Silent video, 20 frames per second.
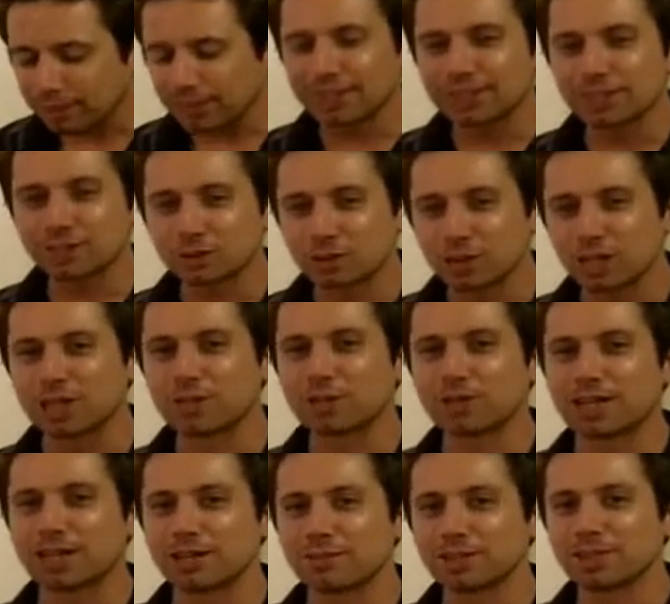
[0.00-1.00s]
That's
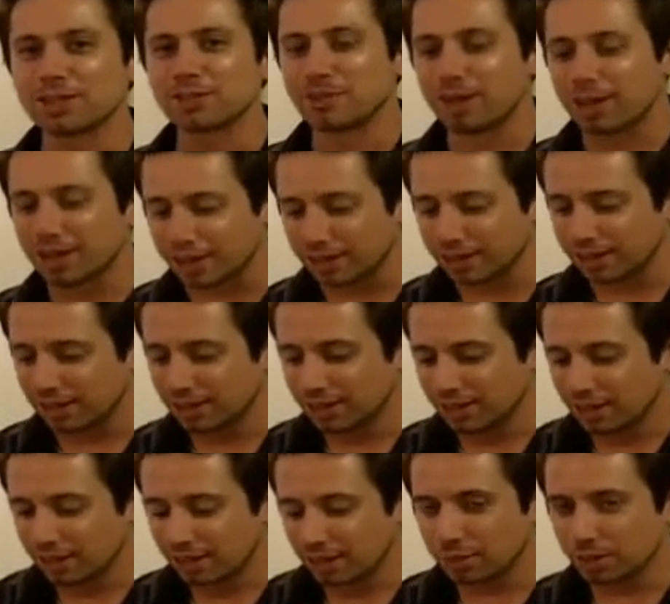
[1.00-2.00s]
what comes to mind,
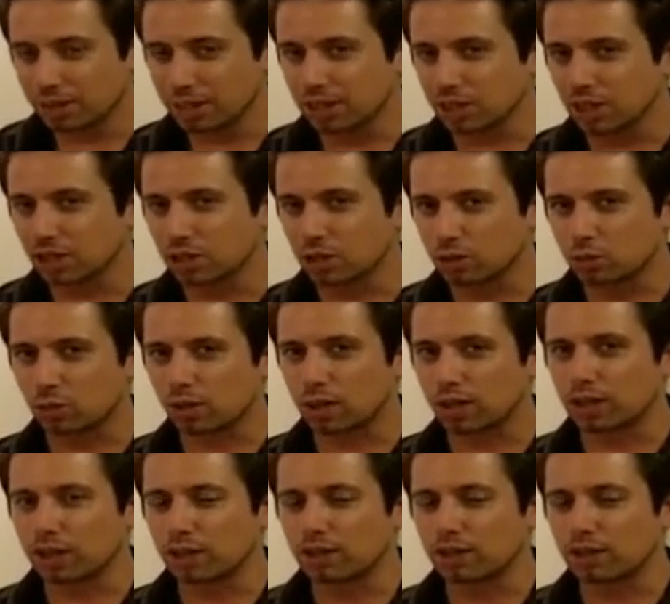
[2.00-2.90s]
but in a good way.